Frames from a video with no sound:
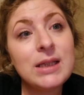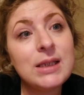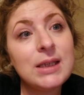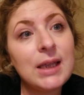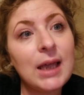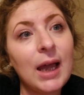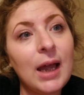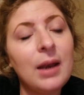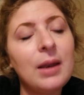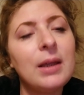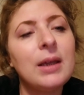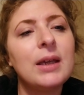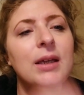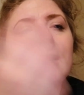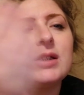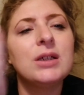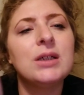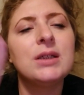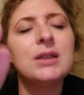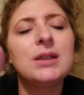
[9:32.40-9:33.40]
It's sad. he
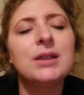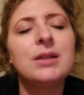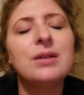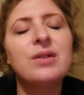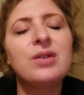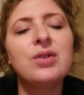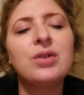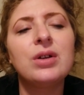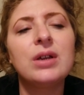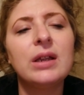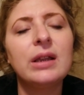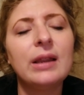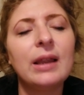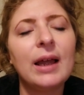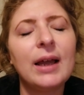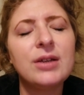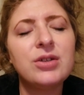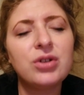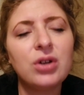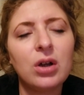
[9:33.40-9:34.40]
just couldn't
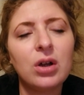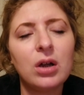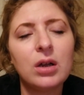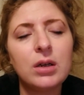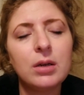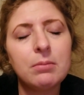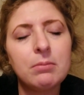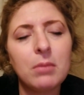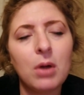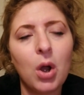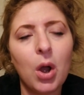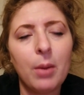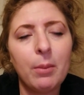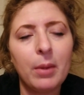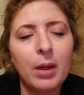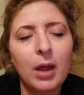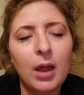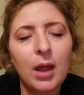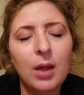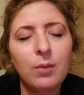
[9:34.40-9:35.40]
latch on to
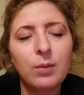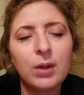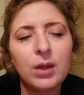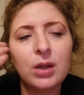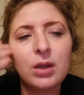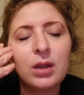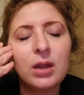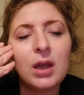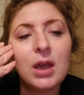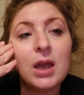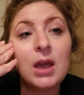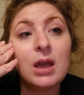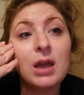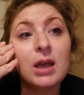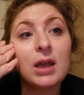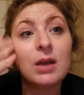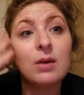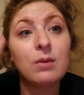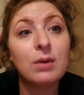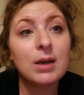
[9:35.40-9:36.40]
mama, and we,
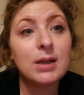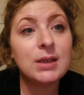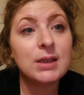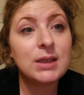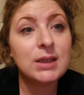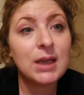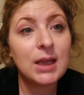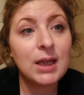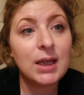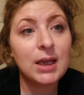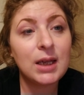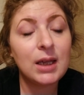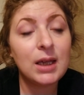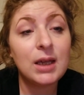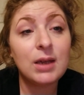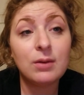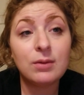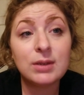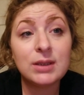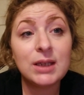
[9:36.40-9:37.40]
he wasn't taking.
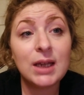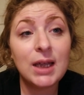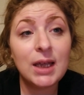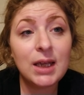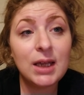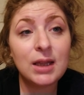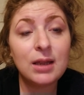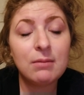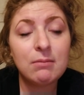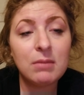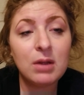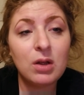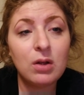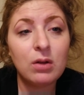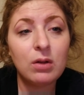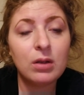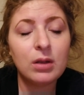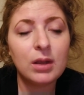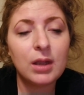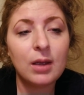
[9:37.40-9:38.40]
He was taking the
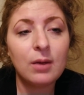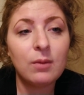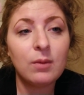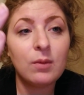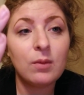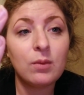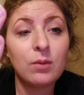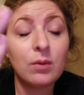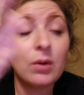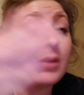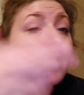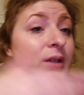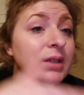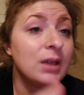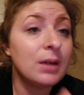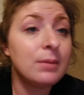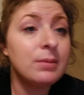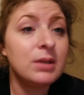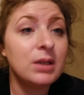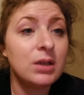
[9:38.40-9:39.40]
milk that the
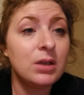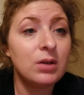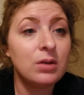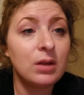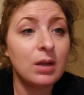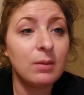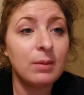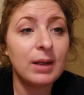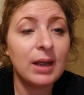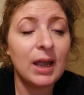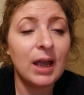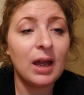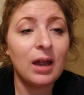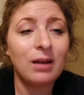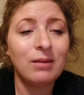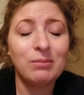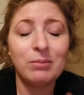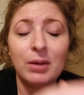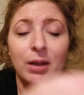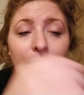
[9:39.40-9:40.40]
substitute that we had,
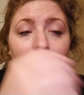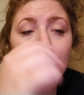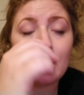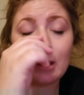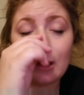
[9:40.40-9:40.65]
but